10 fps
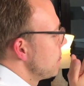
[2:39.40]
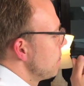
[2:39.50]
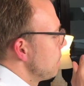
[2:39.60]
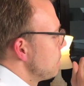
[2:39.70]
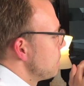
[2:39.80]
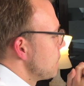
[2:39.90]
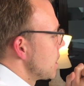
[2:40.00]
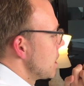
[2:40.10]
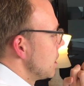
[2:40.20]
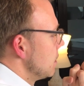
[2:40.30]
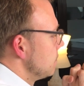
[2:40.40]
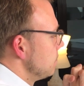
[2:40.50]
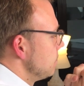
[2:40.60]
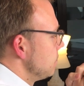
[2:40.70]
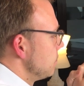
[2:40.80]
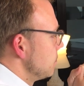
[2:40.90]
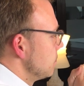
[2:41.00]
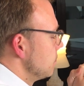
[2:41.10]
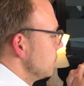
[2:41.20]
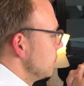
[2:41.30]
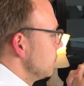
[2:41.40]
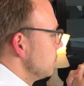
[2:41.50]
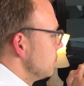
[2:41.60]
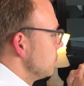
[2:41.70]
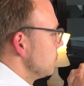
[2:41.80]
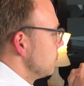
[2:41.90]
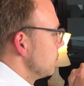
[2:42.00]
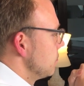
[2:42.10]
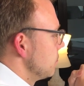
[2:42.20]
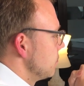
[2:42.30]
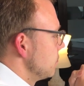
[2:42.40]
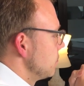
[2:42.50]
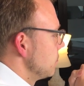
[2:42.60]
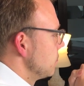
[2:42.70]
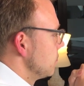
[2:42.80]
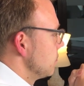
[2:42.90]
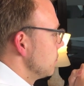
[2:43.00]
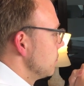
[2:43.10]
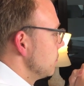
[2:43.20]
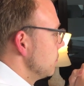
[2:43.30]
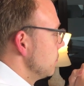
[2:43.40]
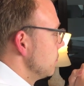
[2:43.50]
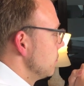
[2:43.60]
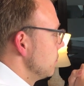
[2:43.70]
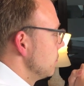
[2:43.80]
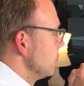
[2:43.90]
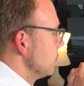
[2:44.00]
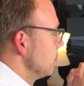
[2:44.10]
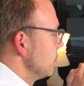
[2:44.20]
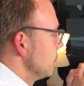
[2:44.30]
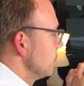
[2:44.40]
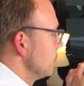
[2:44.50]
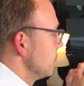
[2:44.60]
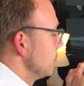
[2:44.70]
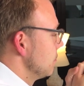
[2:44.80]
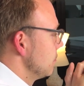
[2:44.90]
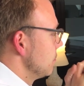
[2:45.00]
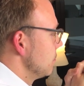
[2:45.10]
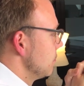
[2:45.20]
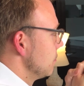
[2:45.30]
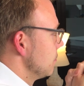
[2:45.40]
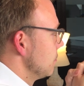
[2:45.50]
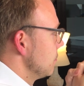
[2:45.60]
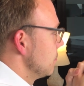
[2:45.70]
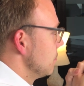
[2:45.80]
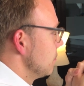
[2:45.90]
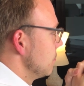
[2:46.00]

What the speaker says: Nothing is said.